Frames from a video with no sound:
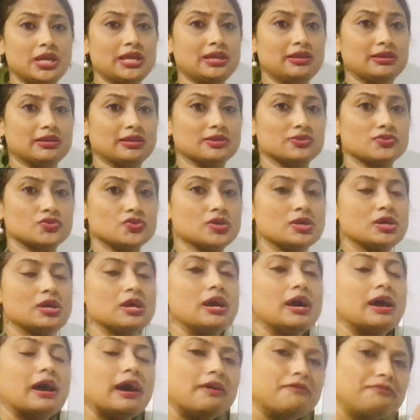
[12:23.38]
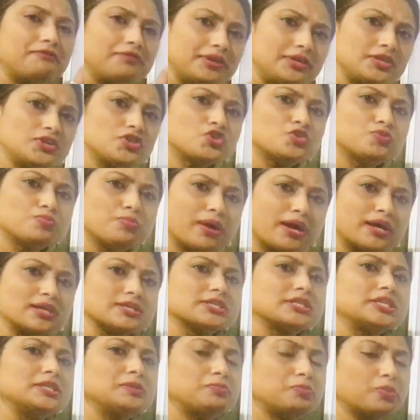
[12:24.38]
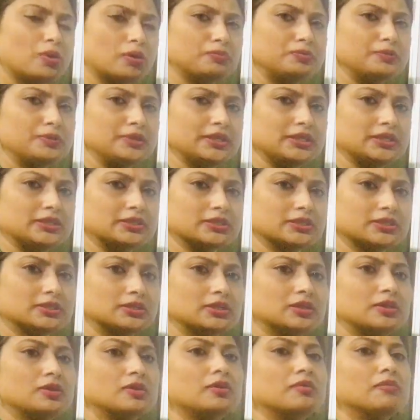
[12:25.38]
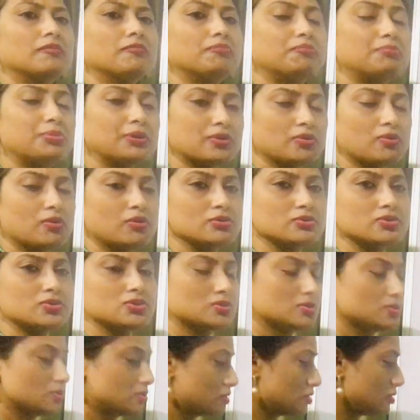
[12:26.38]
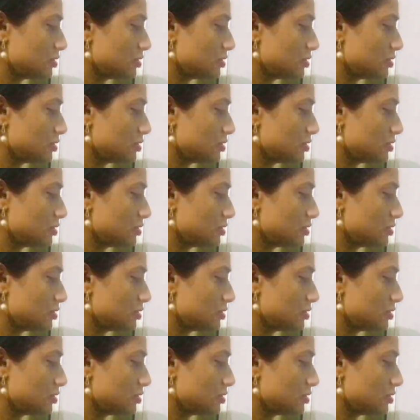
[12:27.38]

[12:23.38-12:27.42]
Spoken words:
areas are very sparsely populated because